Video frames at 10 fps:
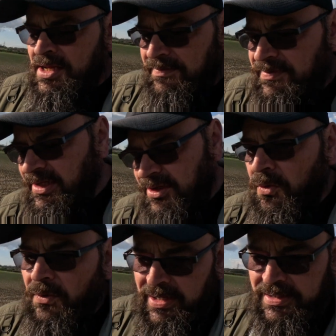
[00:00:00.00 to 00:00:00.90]
of getting
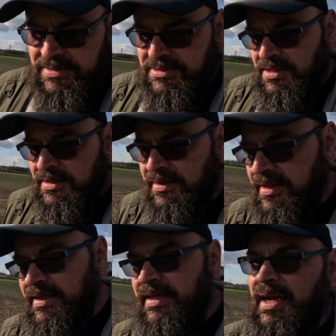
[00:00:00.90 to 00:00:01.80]
caught out in
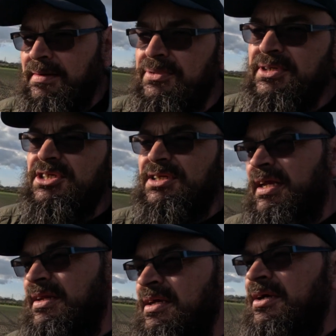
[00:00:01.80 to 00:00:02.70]
Cambridge, and
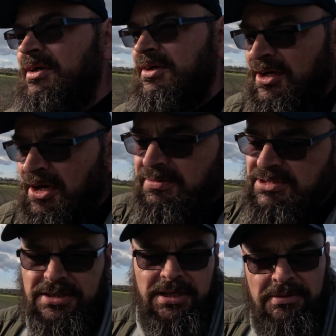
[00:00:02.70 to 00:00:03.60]
then I was
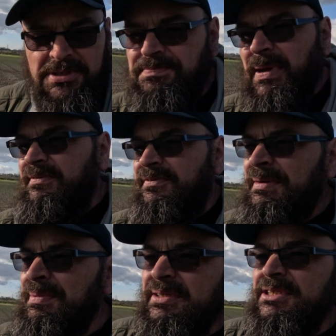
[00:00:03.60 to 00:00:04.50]
going to go into
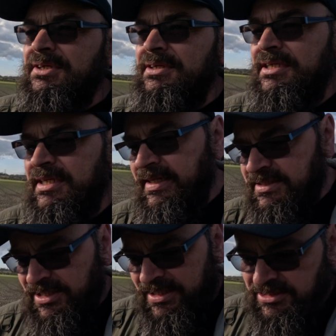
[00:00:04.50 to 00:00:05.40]
Bedford, but I decided
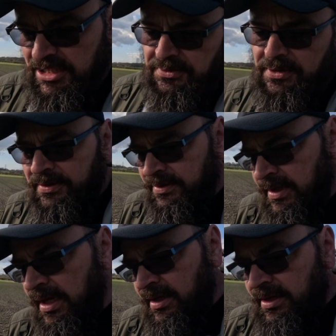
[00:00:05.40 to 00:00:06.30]
against that. So
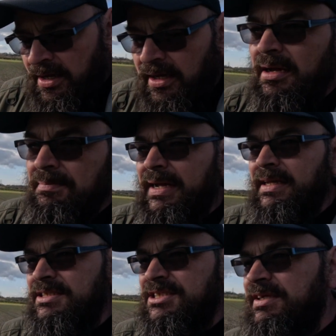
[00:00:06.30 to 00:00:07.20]
I come back
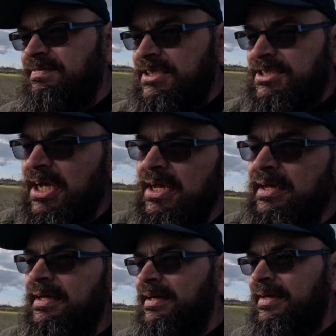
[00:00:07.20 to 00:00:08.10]
into Stevenage,
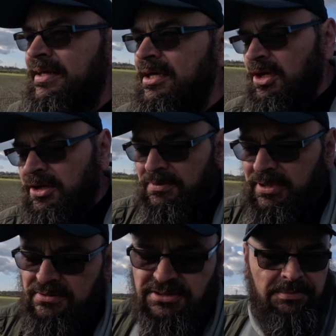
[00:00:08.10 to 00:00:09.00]

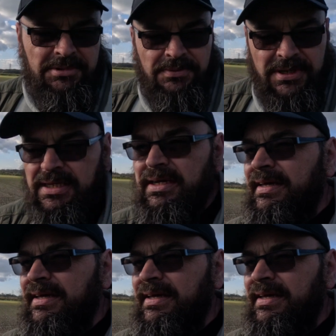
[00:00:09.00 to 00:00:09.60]
went and got something to eat,